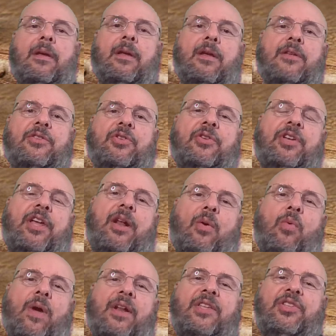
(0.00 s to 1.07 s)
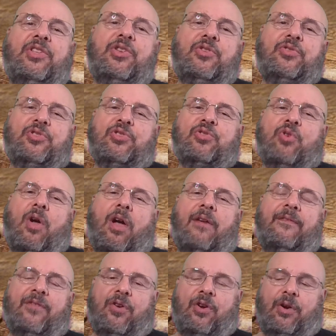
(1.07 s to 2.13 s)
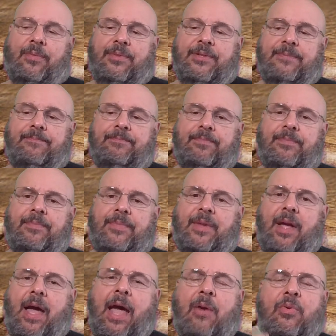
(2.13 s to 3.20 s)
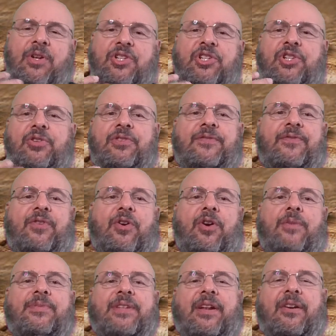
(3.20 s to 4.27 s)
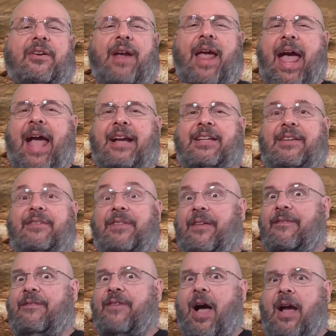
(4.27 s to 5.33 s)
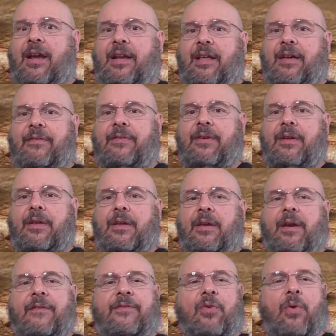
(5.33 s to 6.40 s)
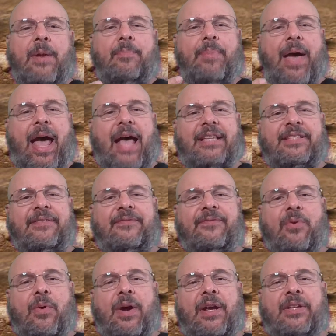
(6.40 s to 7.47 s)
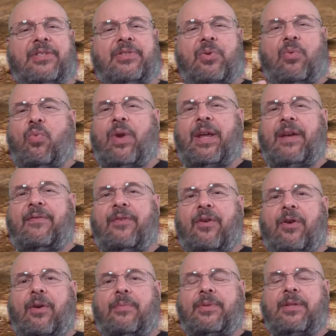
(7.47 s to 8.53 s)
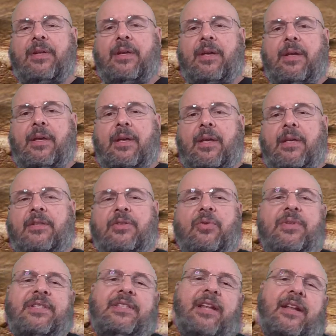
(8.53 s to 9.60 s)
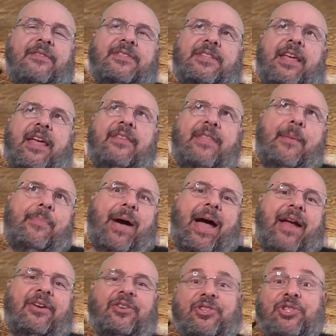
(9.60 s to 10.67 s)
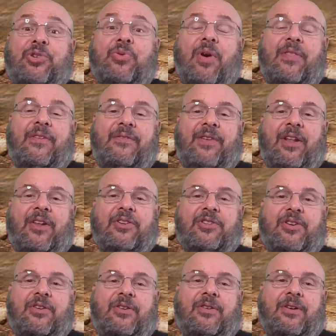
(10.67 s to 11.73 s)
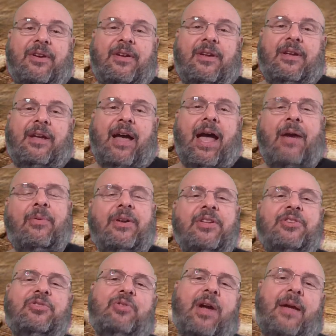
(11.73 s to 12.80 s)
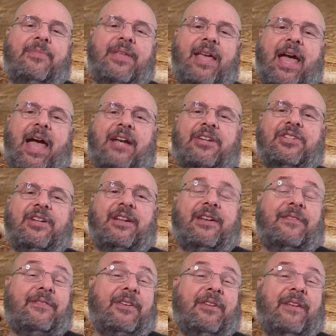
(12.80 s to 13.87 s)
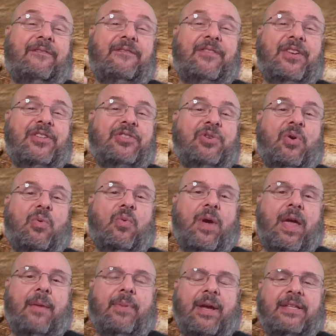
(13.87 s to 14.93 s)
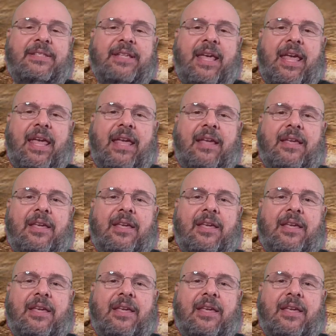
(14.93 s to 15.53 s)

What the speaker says: So you're going to want to use strong verbs. I would choose verbs that are active and evocative. Avoid passive voice or weak verbs. So instead of saying they bite or chew on the villager, I would describe the action in a very visual way by saying